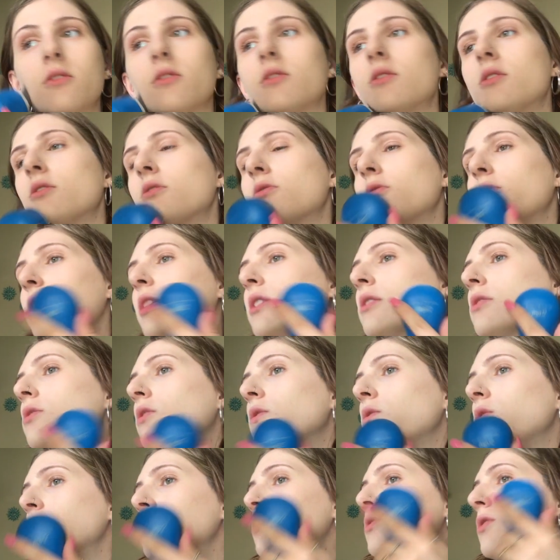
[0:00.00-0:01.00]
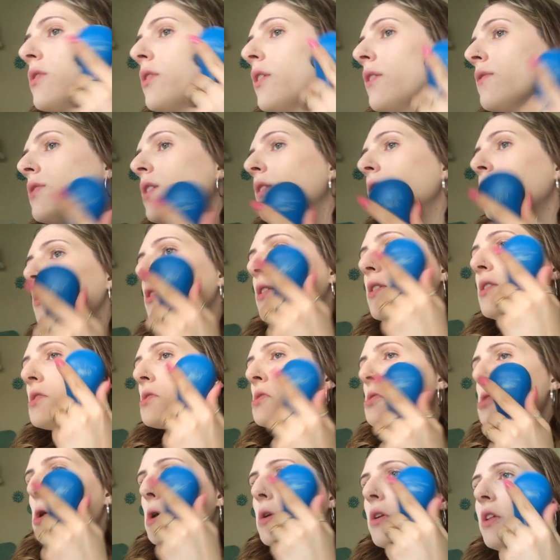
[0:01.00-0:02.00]
And I know this is quick, so if you don't have time
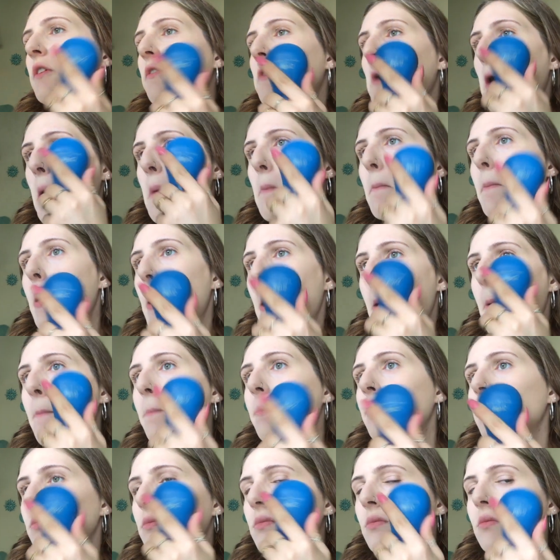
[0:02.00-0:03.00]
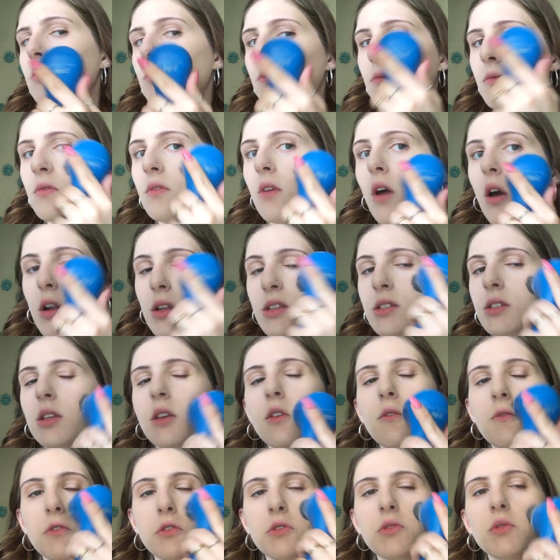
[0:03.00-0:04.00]
for this, totally fine, but
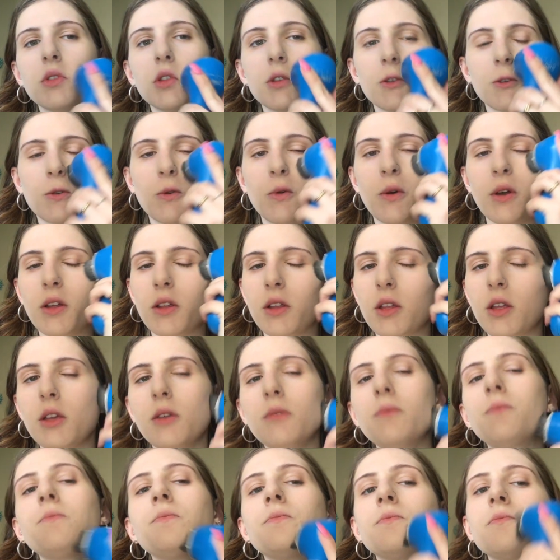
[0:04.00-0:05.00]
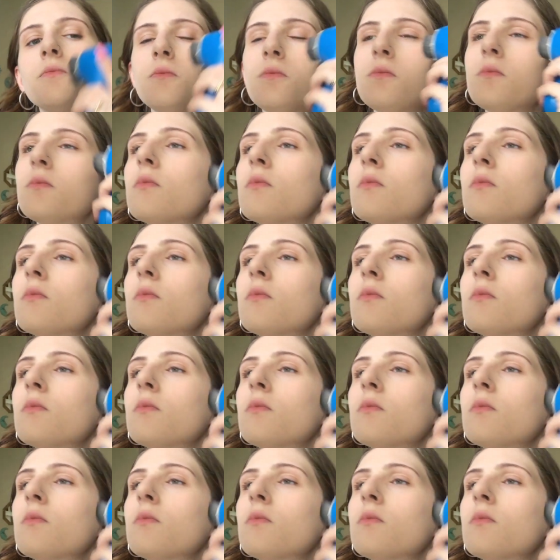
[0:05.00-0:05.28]
honestly, even doing this quickly,